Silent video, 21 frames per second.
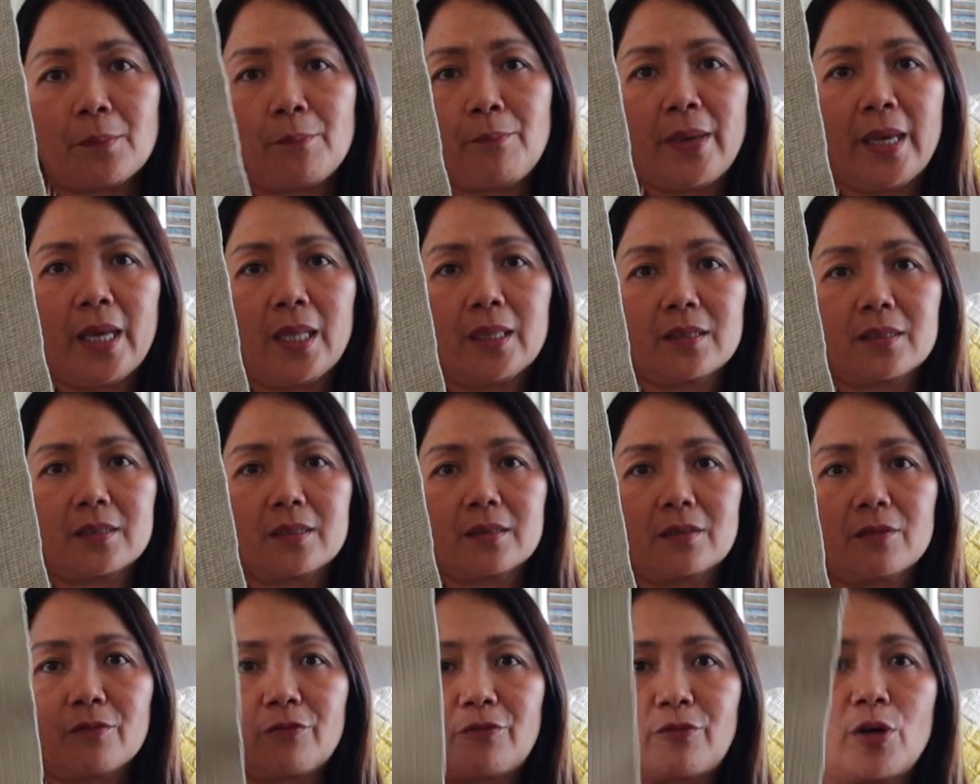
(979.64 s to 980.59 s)
belt
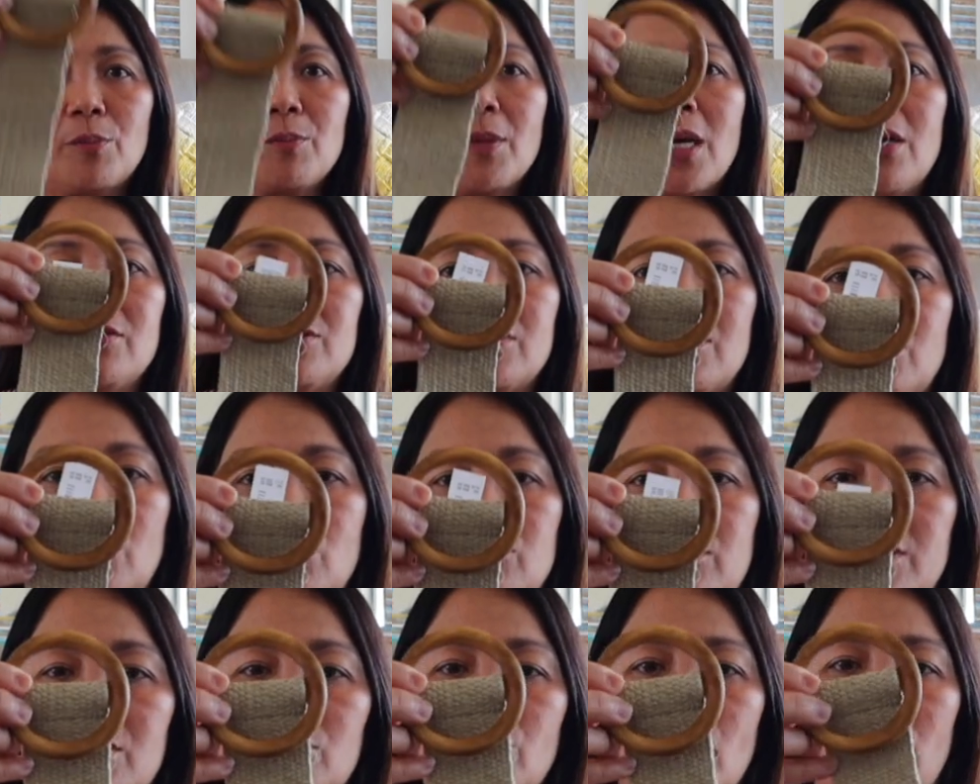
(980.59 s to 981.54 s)
from
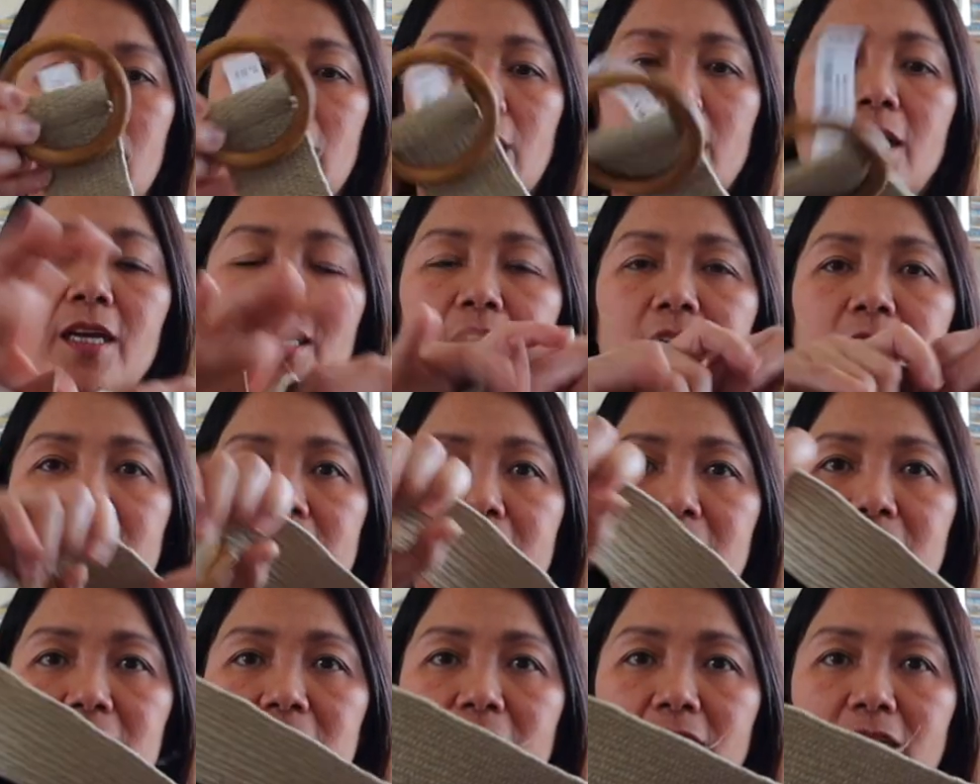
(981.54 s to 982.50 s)
countryroad as well.
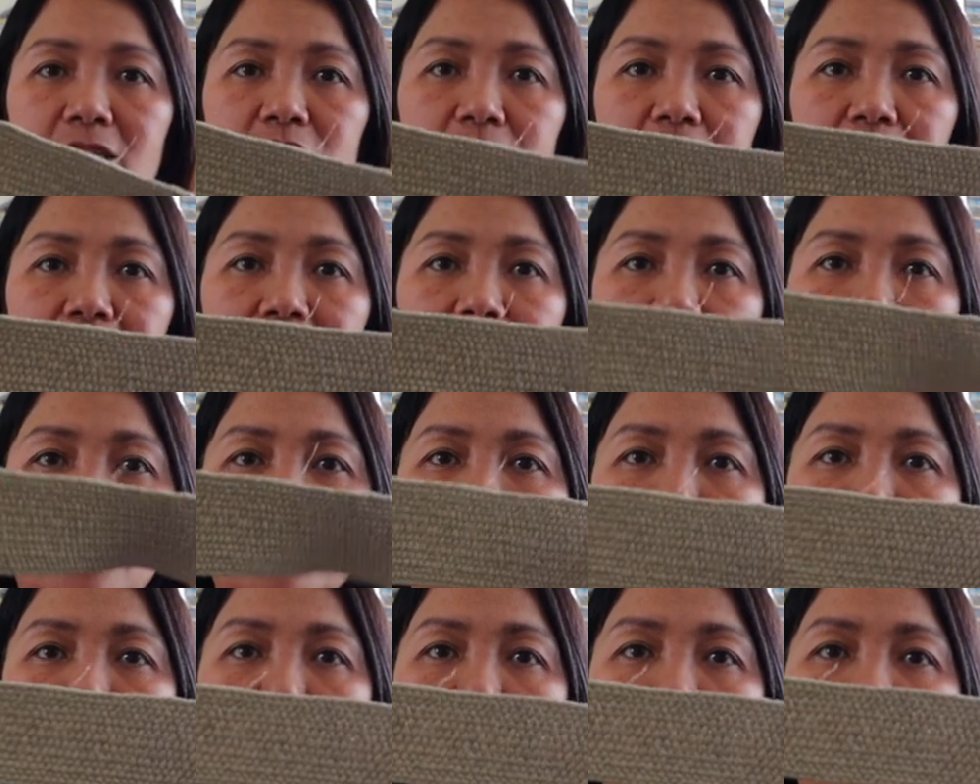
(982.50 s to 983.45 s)
May stretch siya dyan.
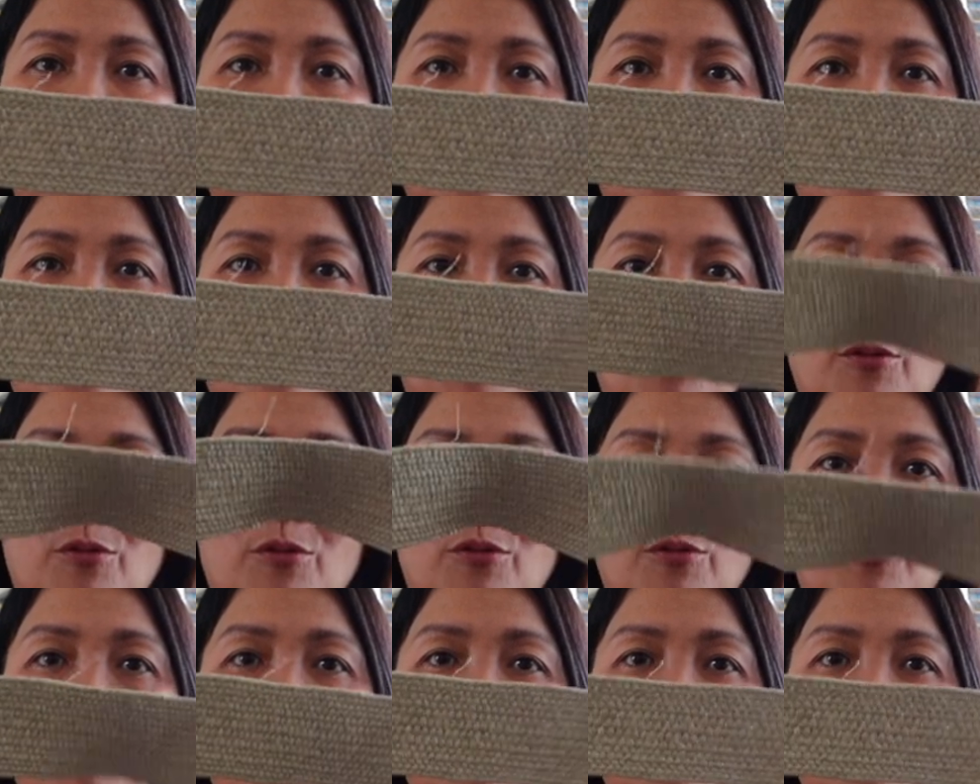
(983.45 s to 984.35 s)
So, ang ganda, oh.